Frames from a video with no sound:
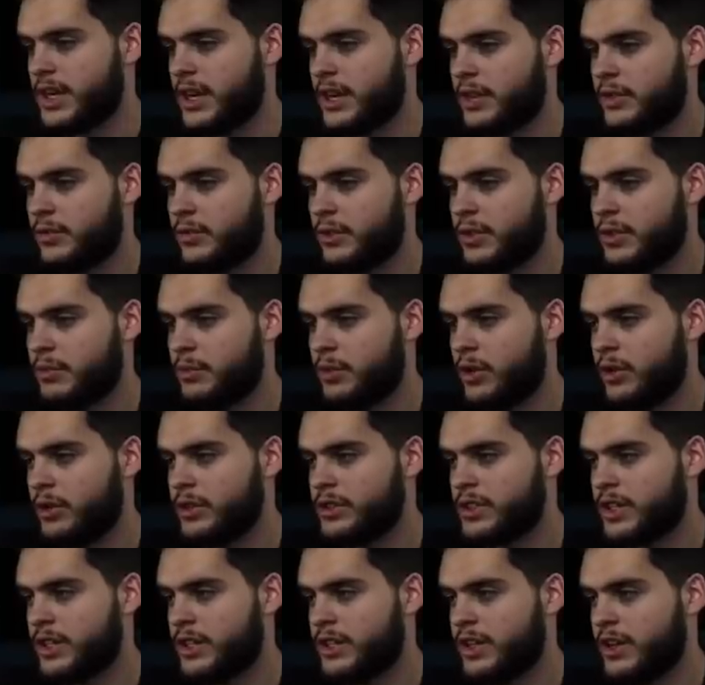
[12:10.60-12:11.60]
gonna run the ball. He's
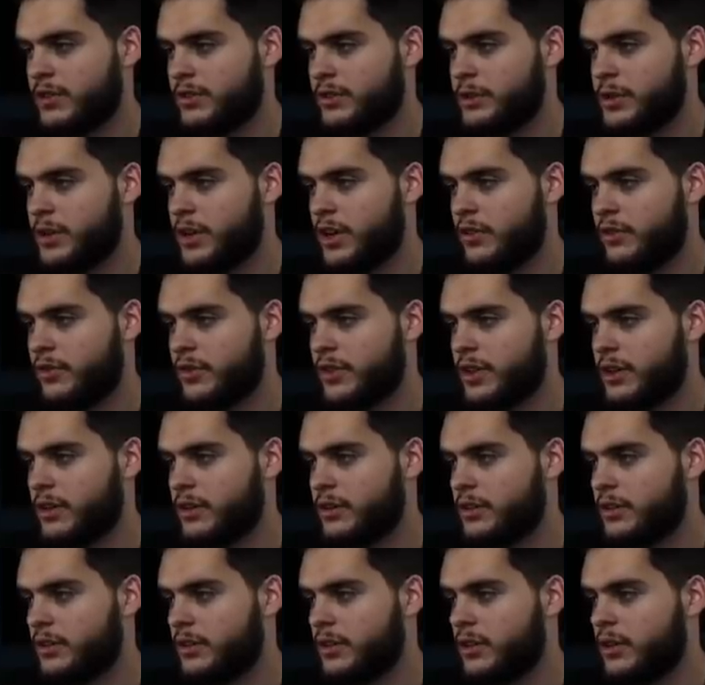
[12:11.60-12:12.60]
gonna definitely be going for the...
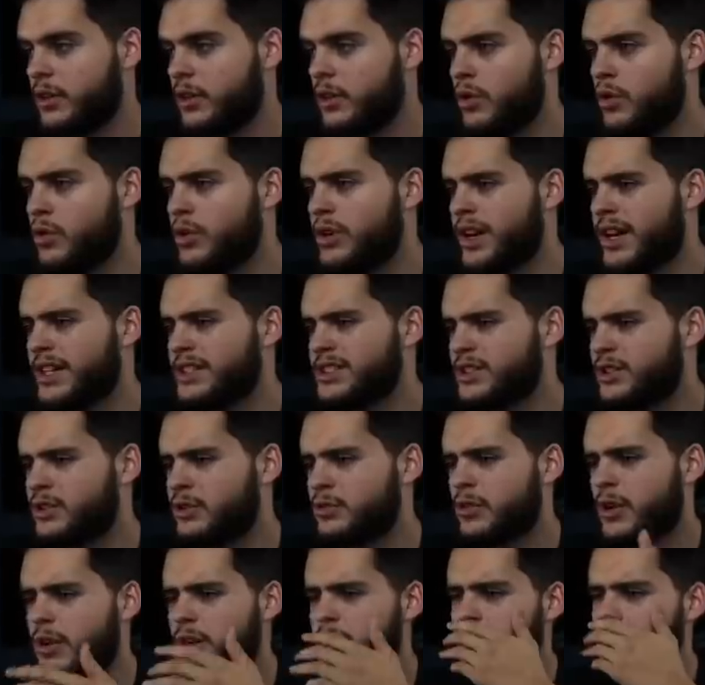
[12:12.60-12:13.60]
Oh, did I still
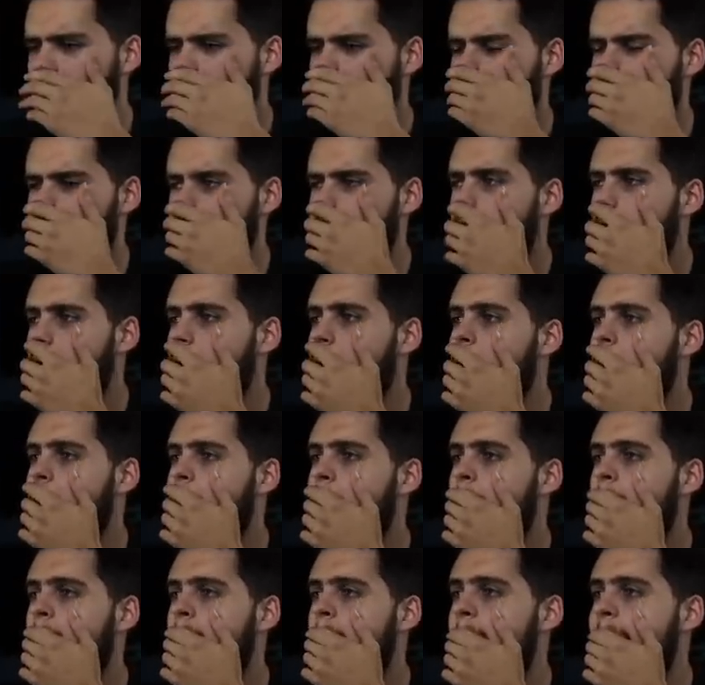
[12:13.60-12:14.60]
run commit?
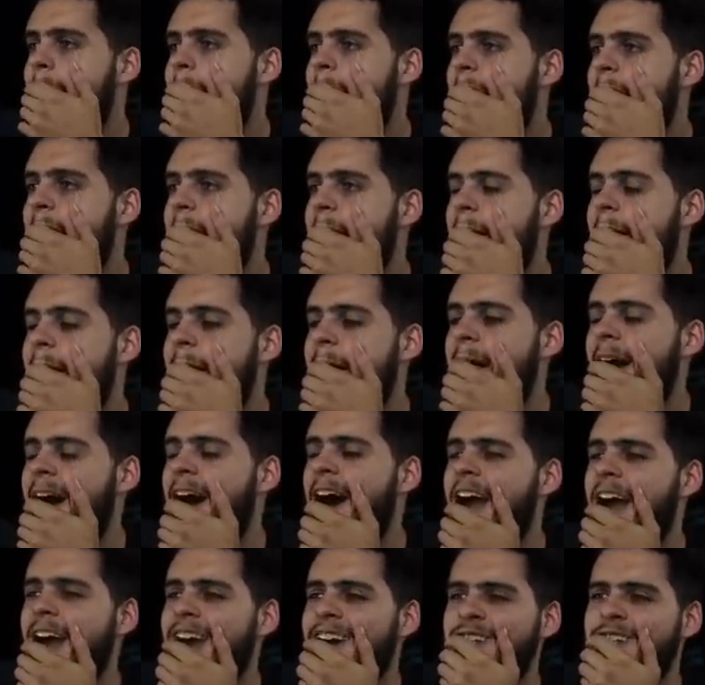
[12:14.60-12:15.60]

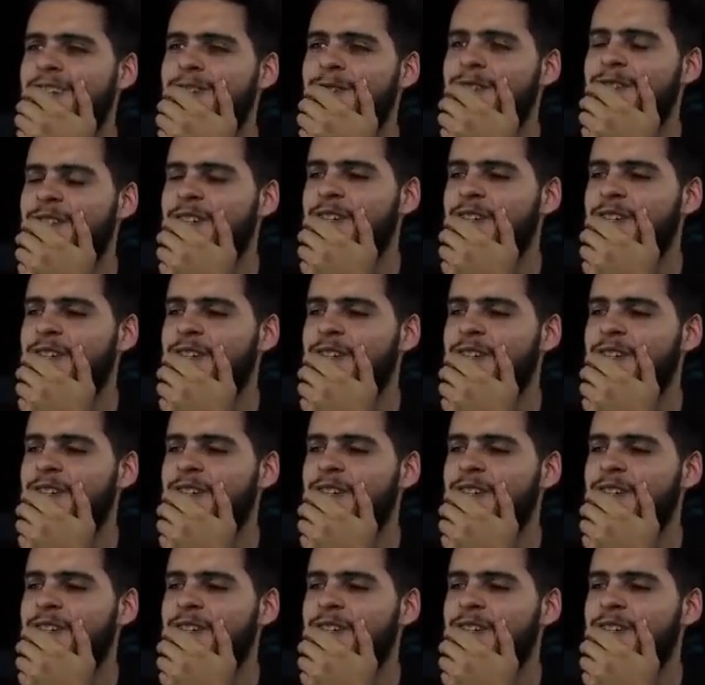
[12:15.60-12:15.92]
I actually wasn't